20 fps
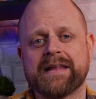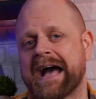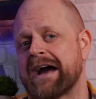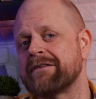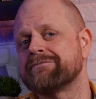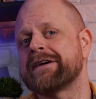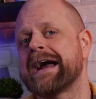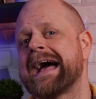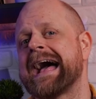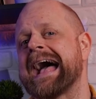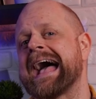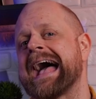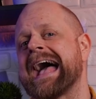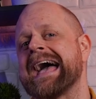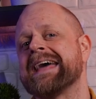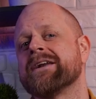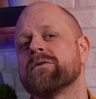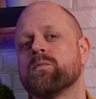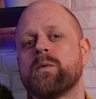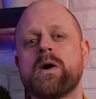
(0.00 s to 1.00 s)
All
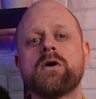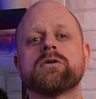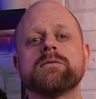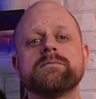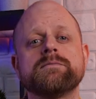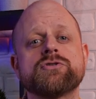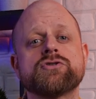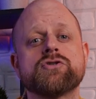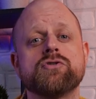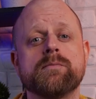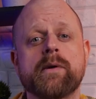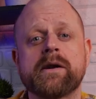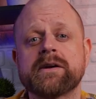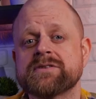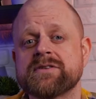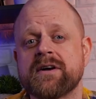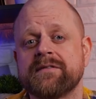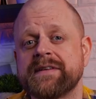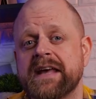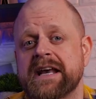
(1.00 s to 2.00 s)
right, and welcome to
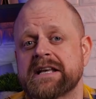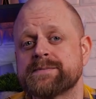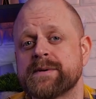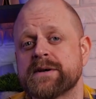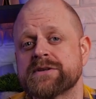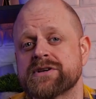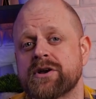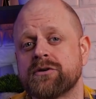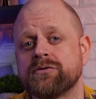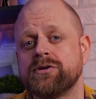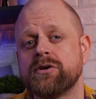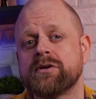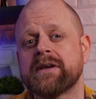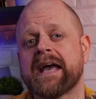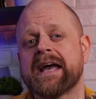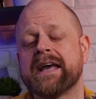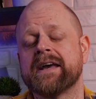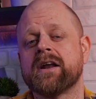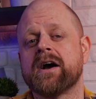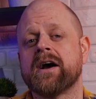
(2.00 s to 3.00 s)
Microsoft Expert Zone UK
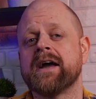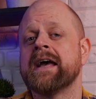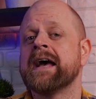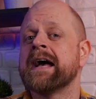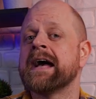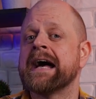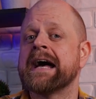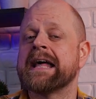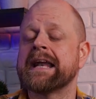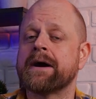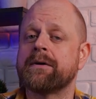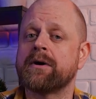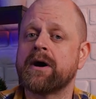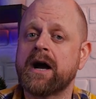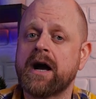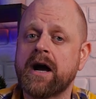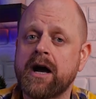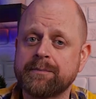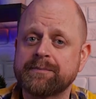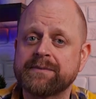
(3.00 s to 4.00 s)
and I, and
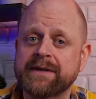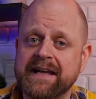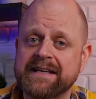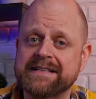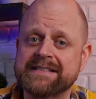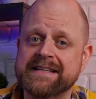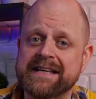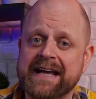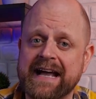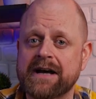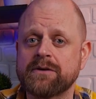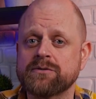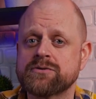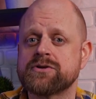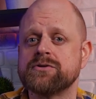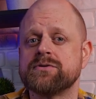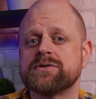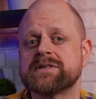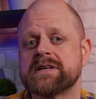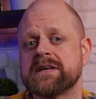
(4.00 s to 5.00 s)
our updated
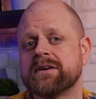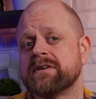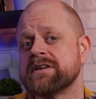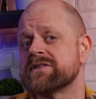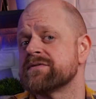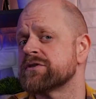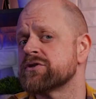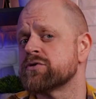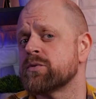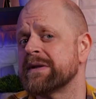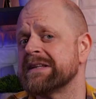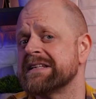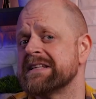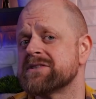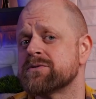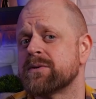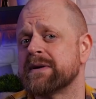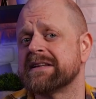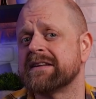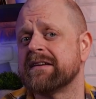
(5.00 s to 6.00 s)
how-to series for
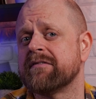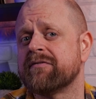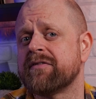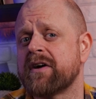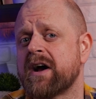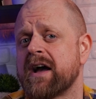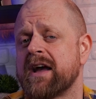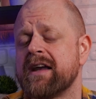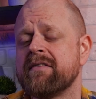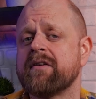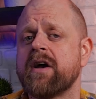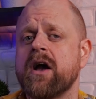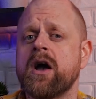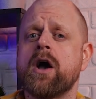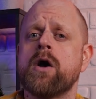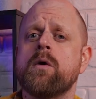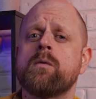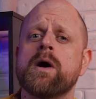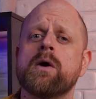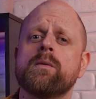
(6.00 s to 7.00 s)
2025,
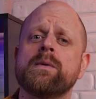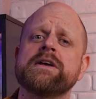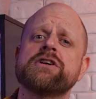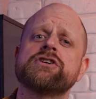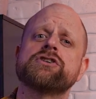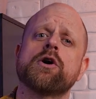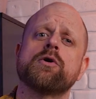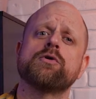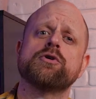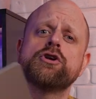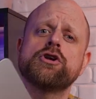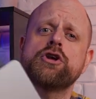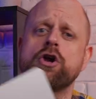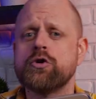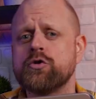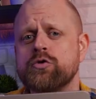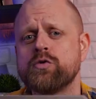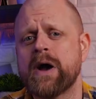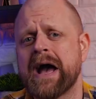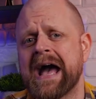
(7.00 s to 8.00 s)
where we show
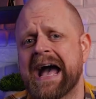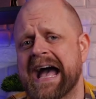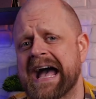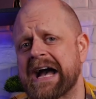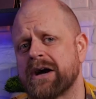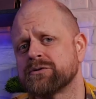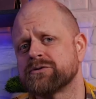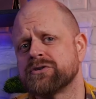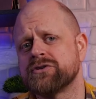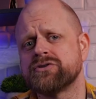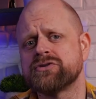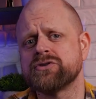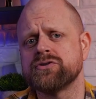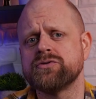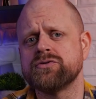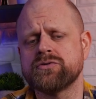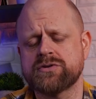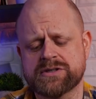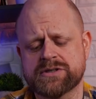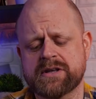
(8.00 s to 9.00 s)
you how to
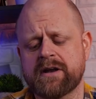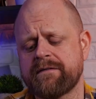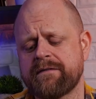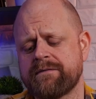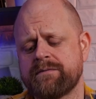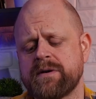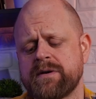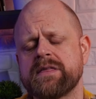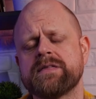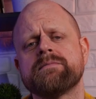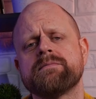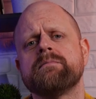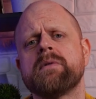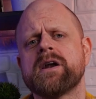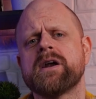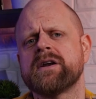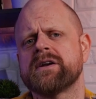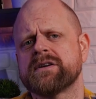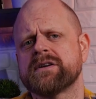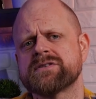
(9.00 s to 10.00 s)
do stuff with
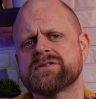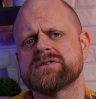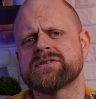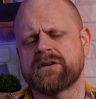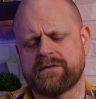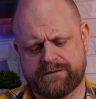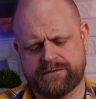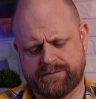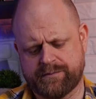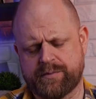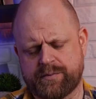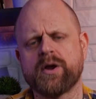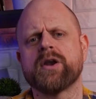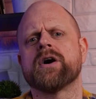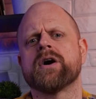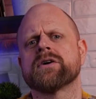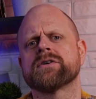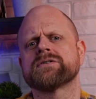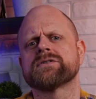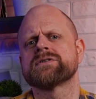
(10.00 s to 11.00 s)
Microsoft
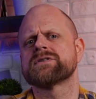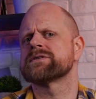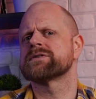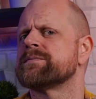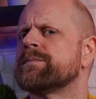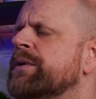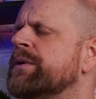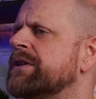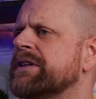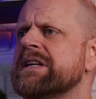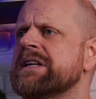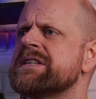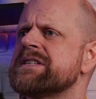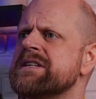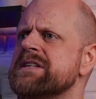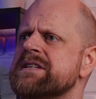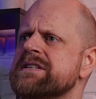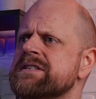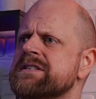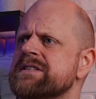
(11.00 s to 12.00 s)
products. But this
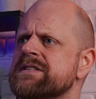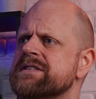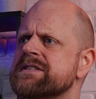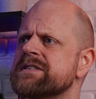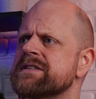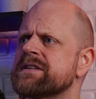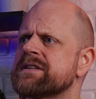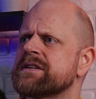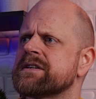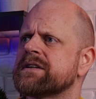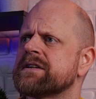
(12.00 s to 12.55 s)
is...